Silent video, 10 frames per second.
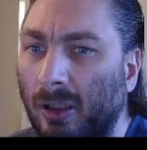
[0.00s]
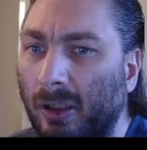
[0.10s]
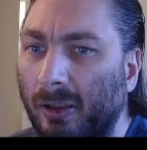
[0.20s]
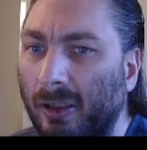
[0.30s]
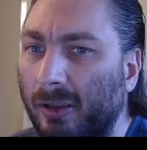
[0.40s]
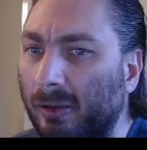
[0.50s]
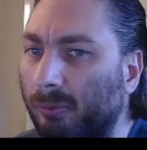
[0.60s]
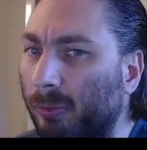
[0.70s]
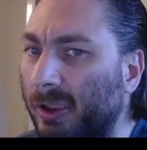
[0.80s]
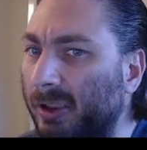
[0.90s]
I think
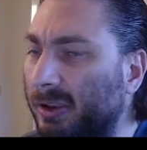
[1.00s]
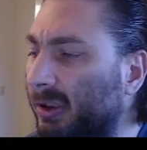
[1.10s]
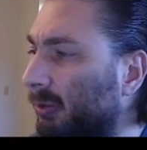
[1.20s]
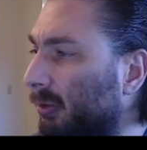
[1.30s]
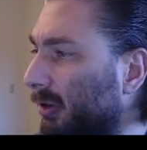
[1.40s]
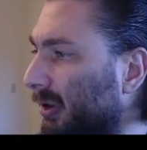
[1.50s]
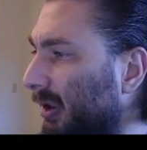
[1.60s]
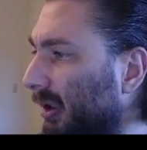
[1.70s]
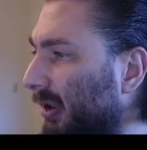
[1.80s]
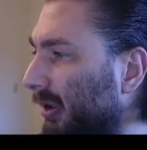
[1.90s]
position or
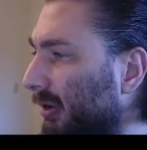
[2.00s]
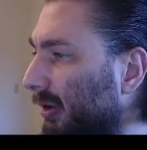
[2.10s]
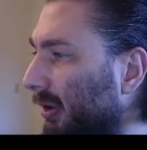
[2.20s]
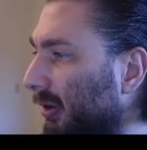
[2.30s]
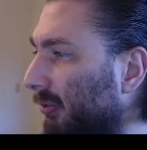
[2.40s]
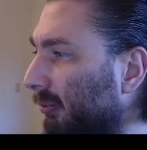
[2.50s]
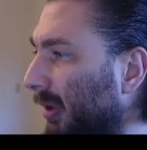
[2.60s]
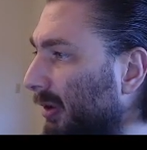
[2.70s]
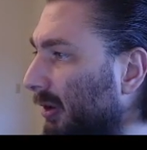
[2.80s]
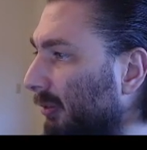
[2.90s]
size got
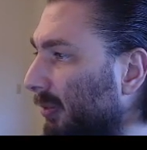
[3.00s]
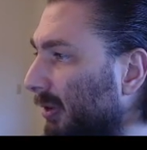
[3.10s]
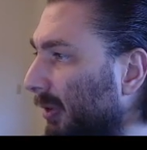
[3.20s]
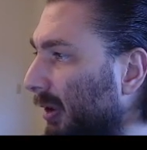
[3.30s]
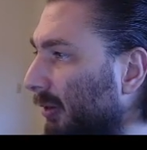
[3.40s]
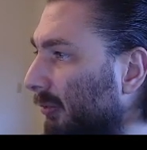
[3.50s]
messed up somehow.